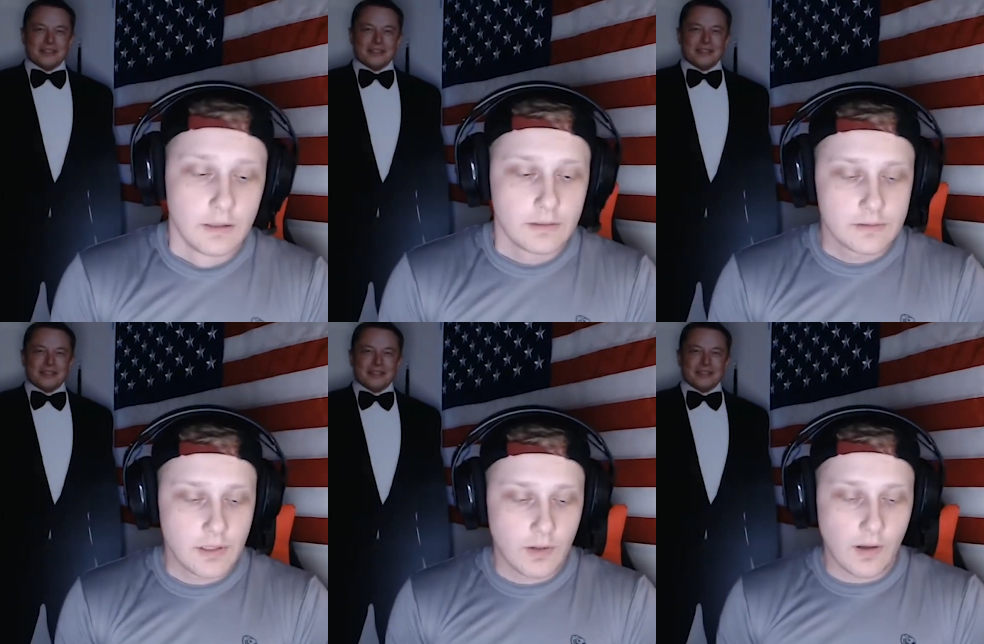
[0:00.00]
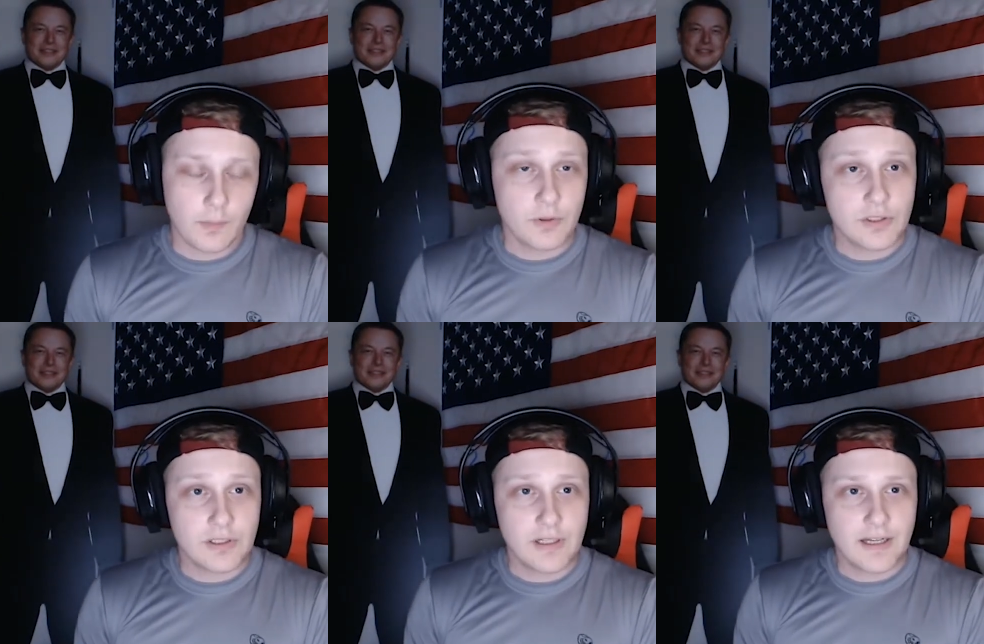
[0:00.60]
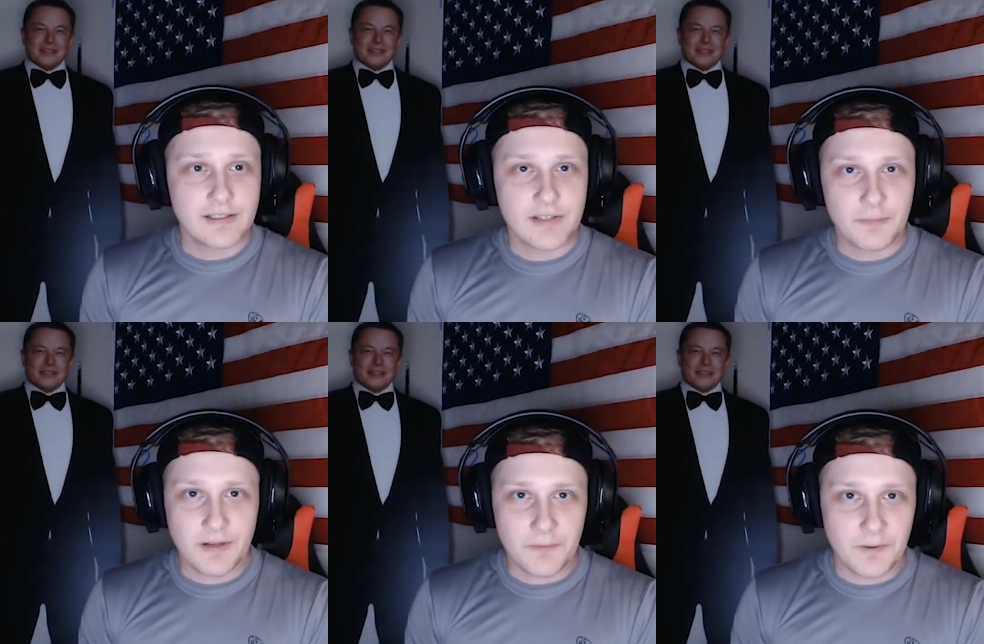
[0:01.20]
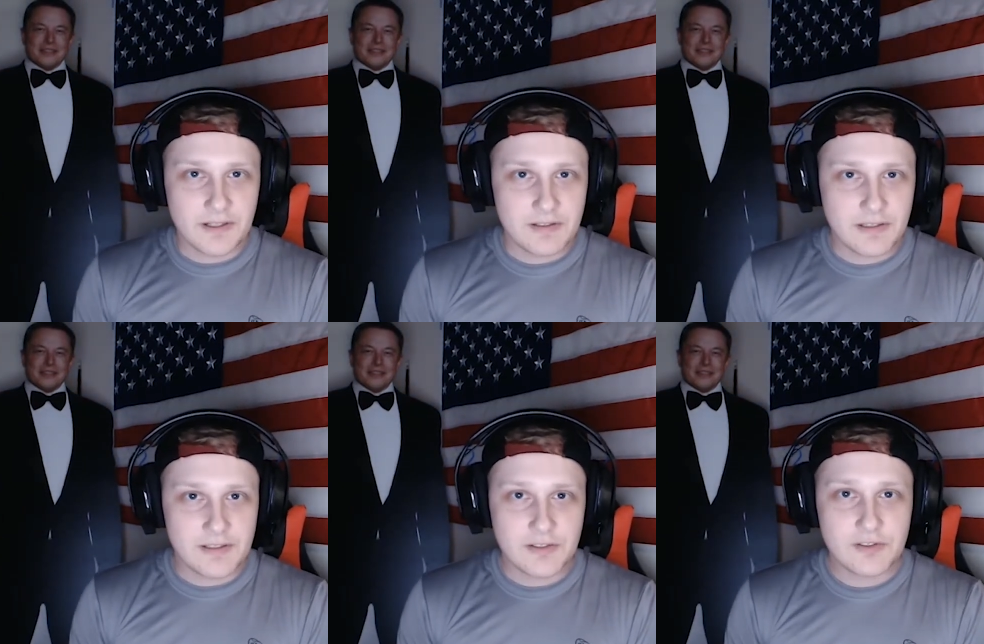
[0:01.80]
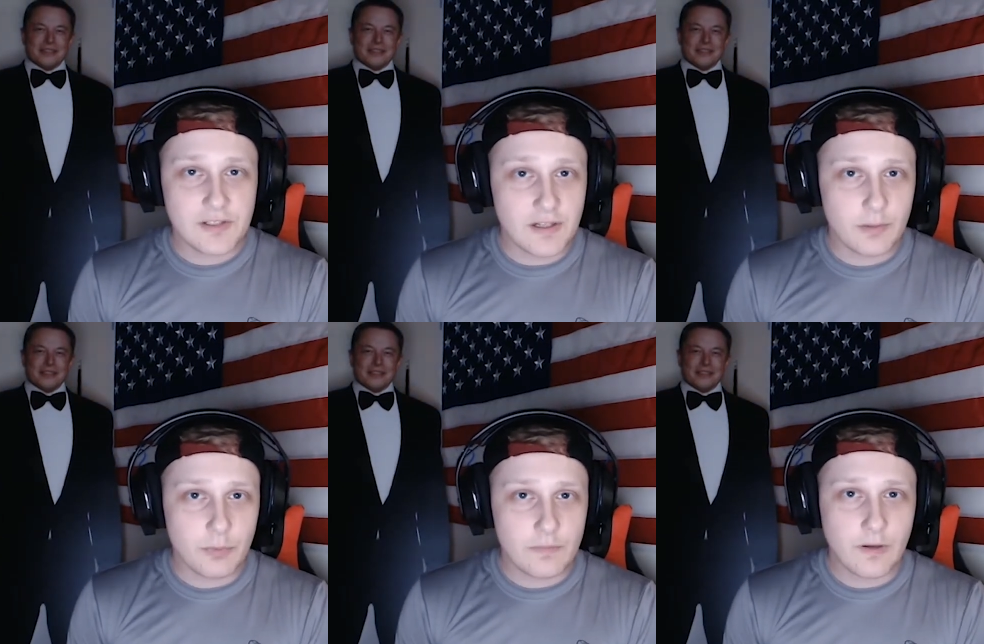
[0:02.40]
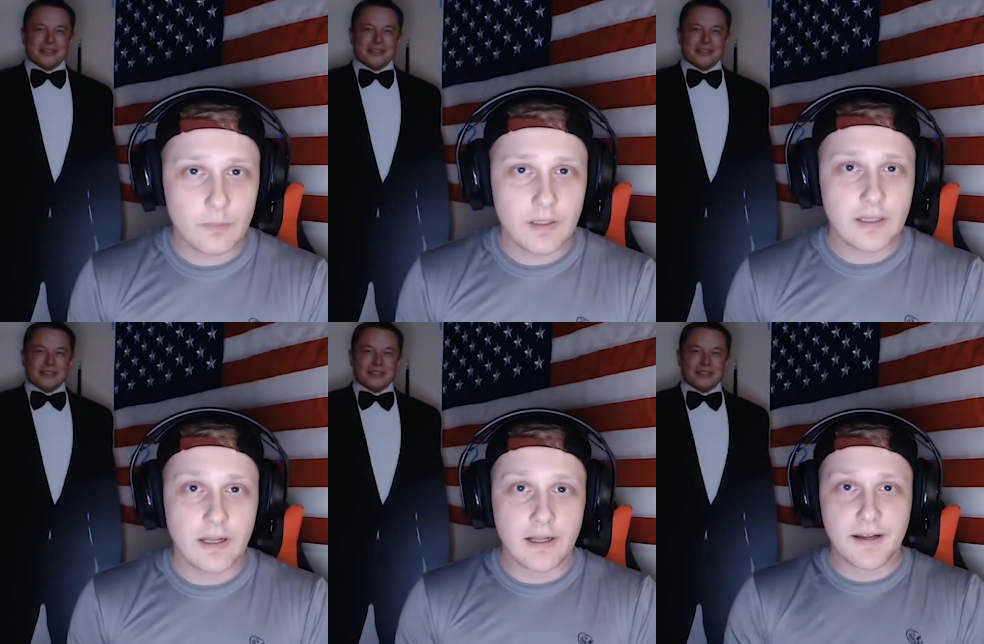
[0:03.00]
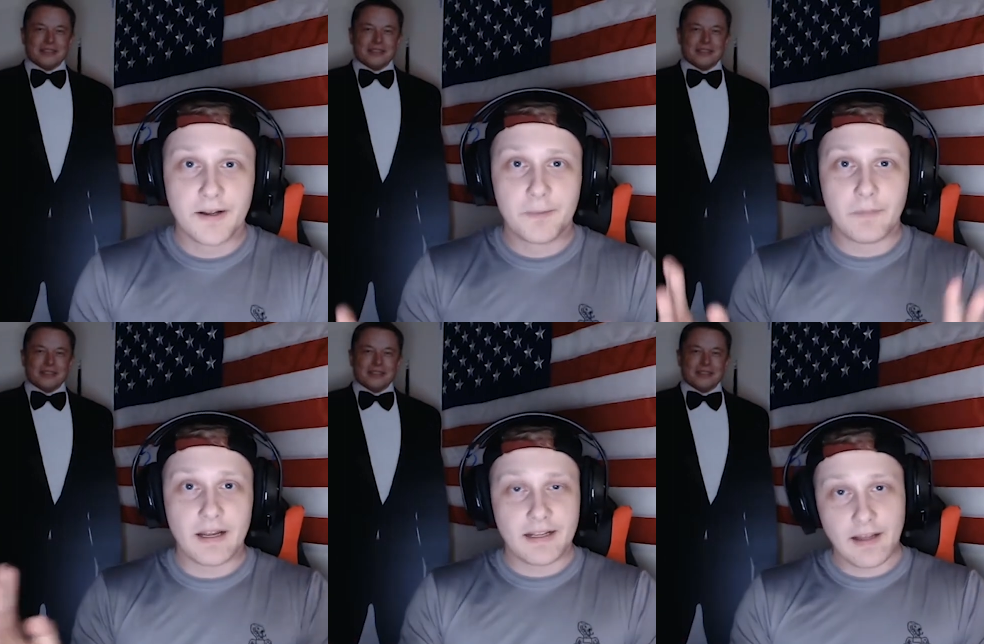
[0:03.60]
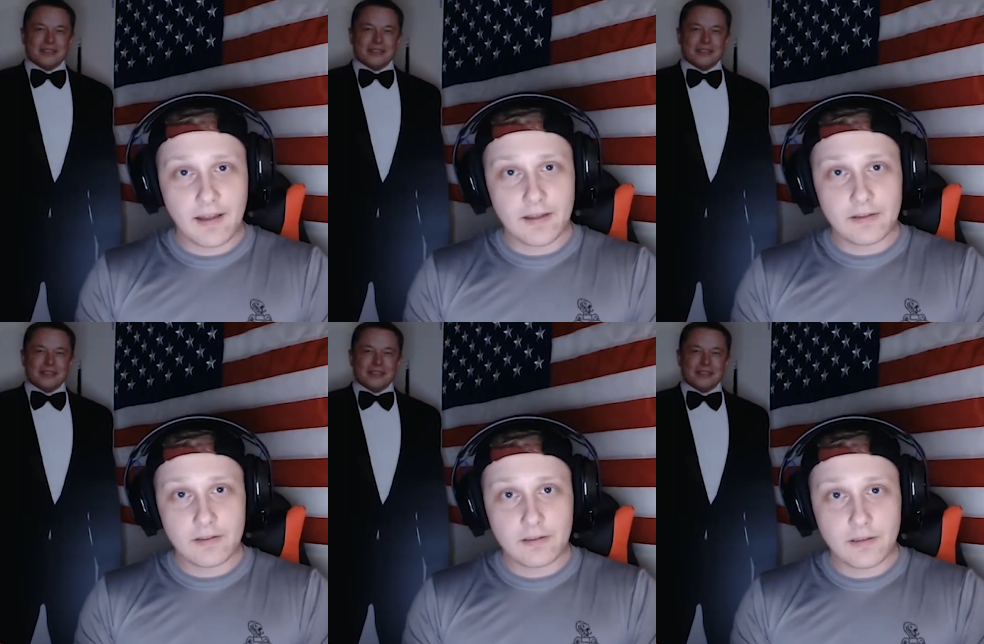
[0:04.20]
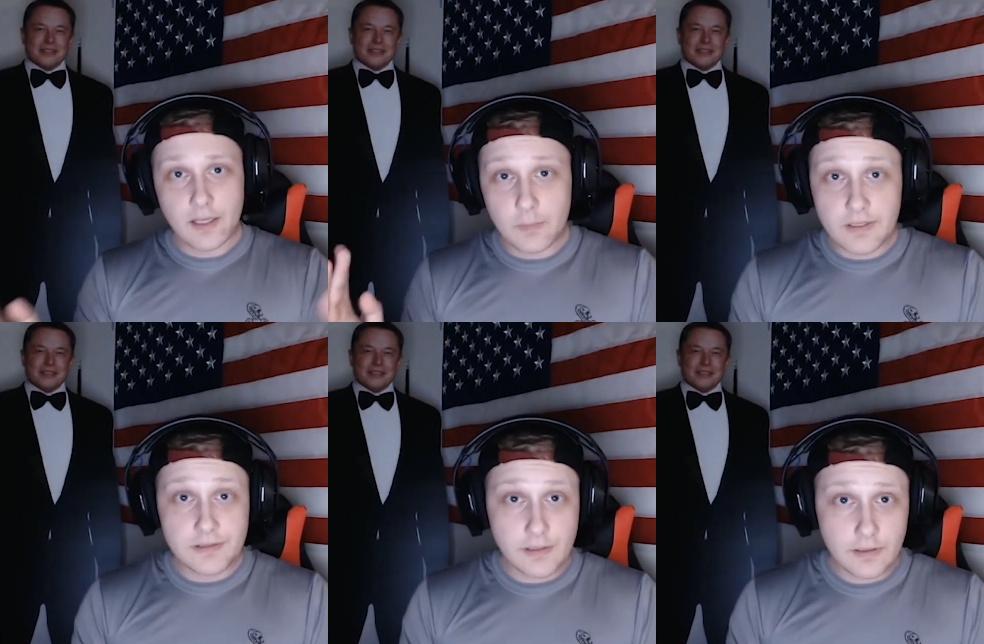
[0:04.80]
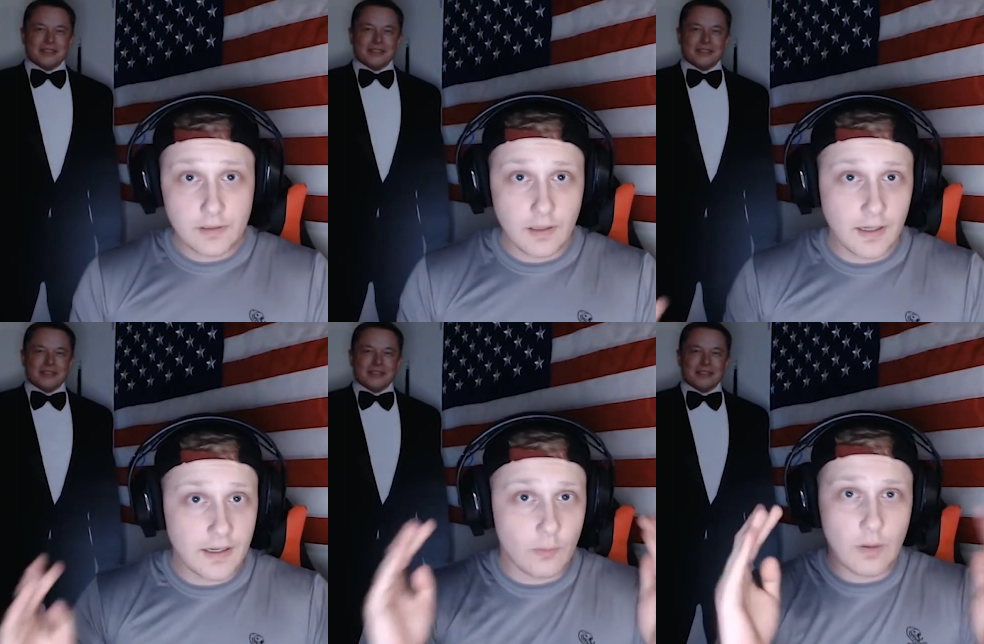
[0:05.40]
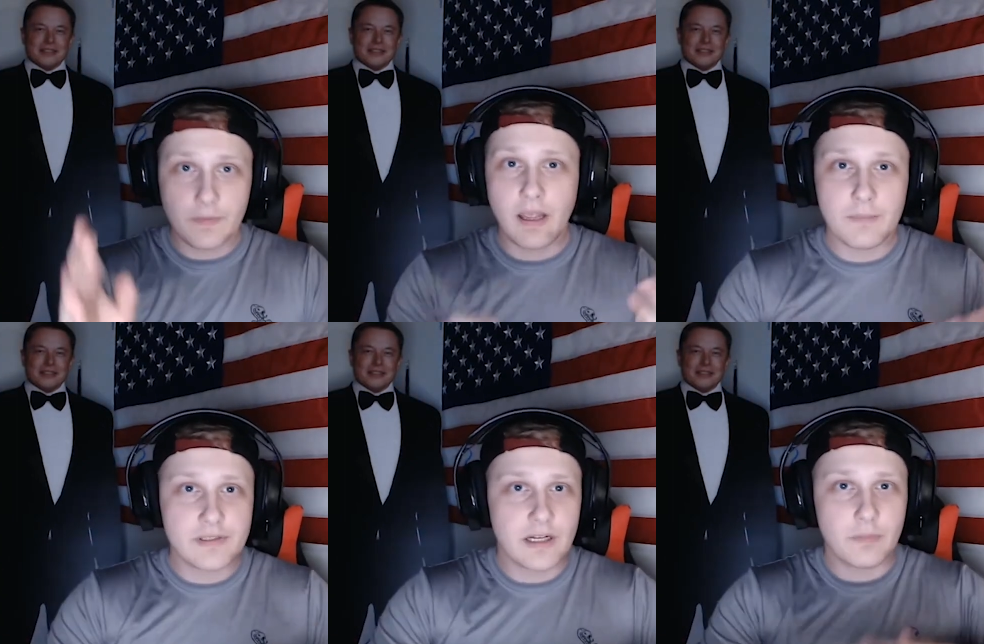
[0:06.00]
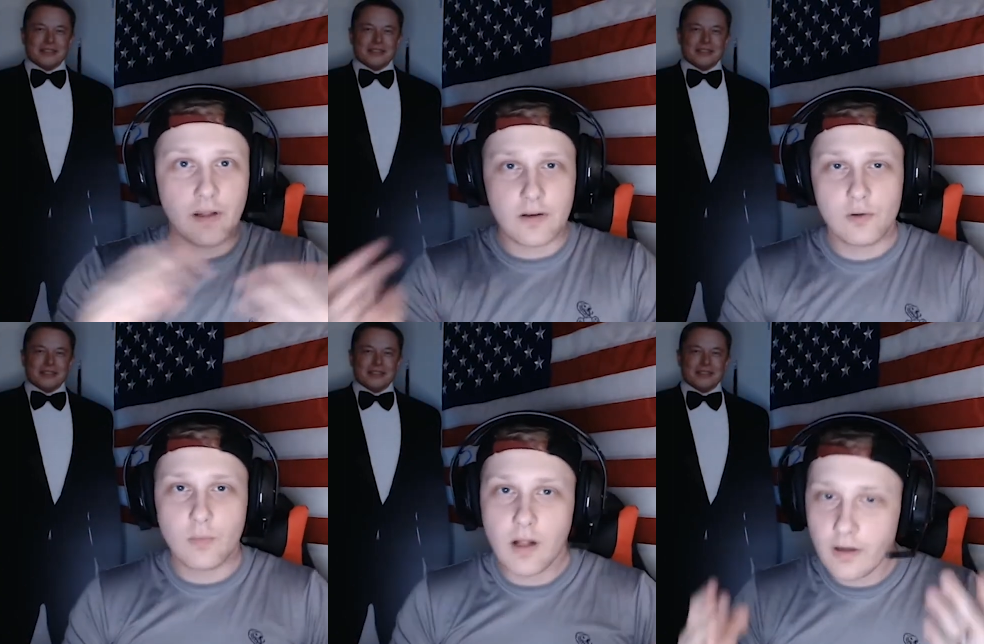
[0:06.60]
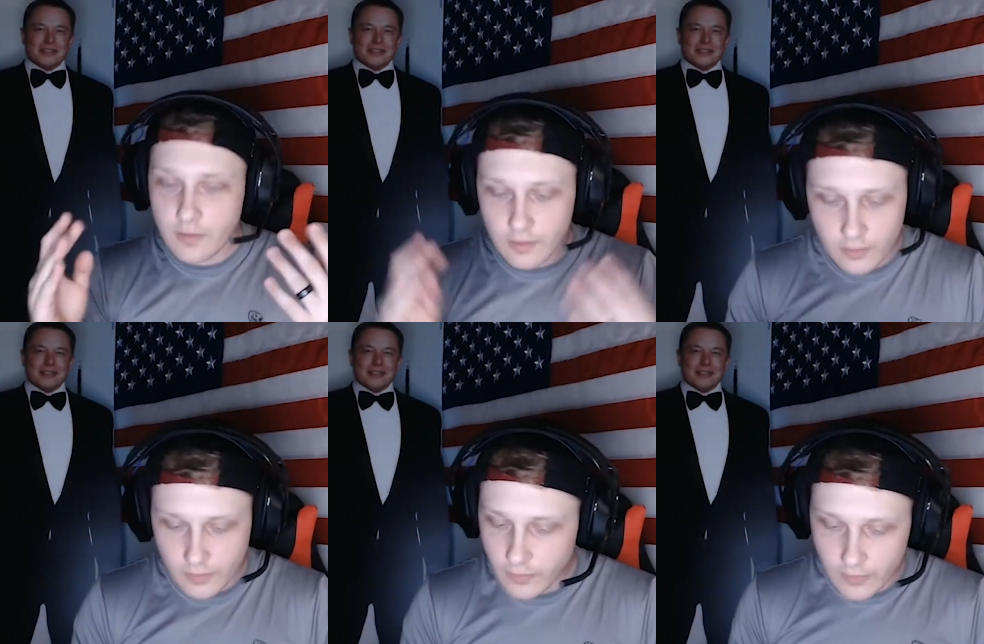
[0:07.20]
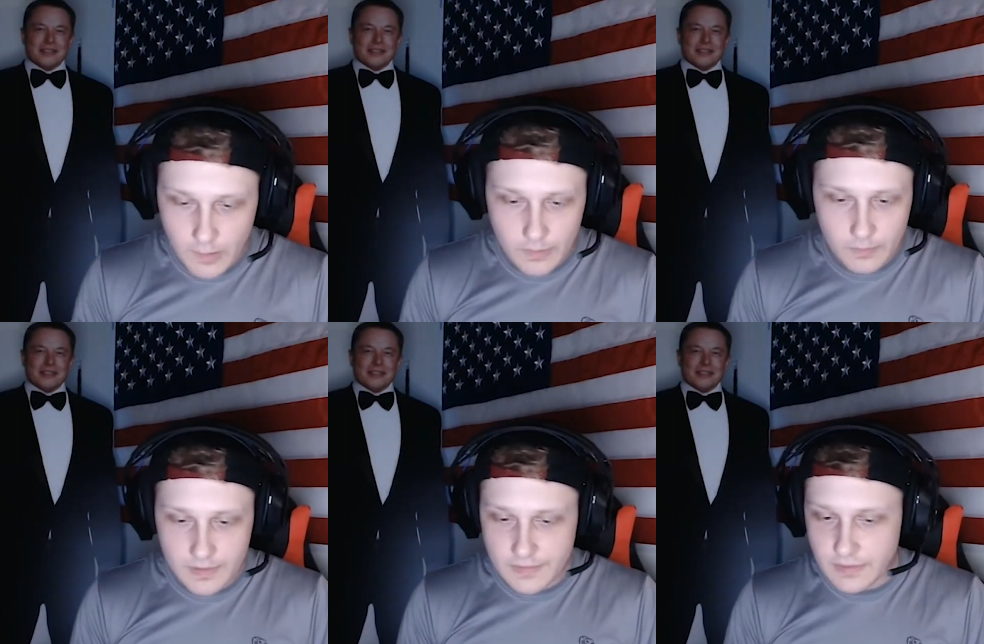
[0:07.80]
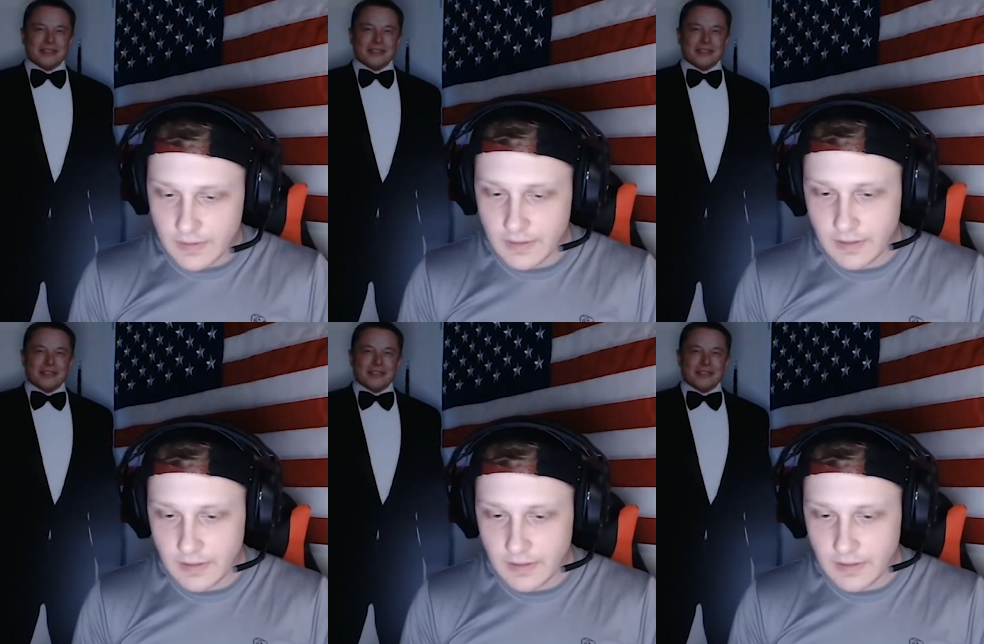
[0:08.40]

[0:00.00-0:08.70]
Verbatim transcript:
Speaker 1: So I appreciate you guys coming out and watching this. It's just another brief update. Um, I got a PC. I got a webcam set up. I got a new monitor, another gaming PC.